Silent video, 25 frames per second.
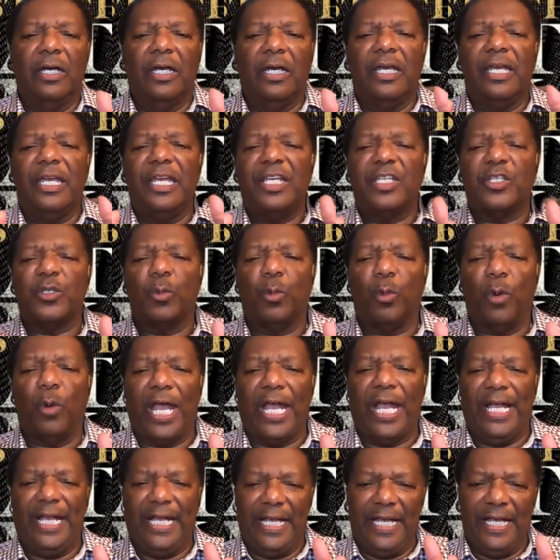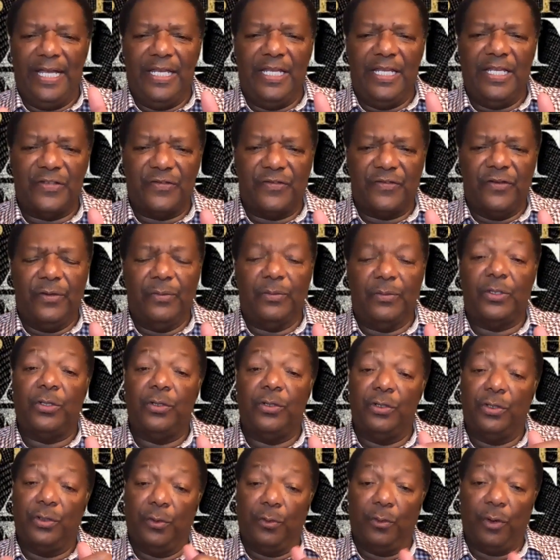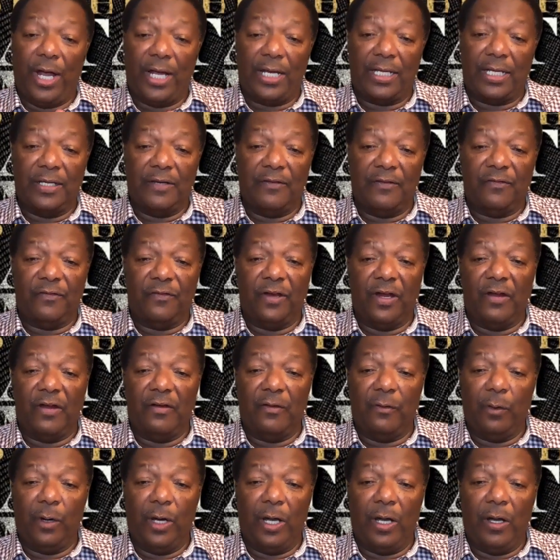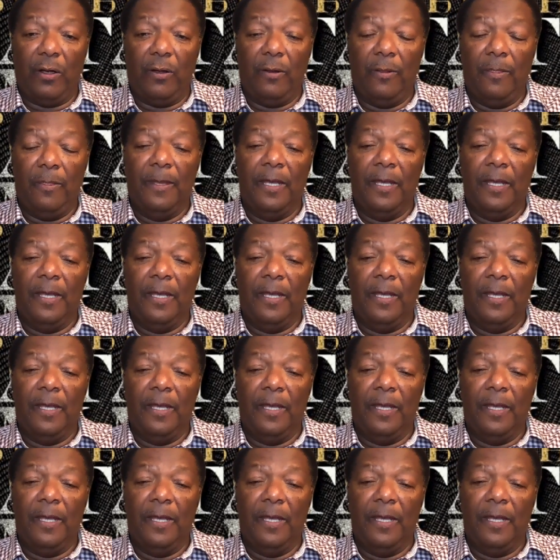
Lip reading: his way in this film to direct it very well.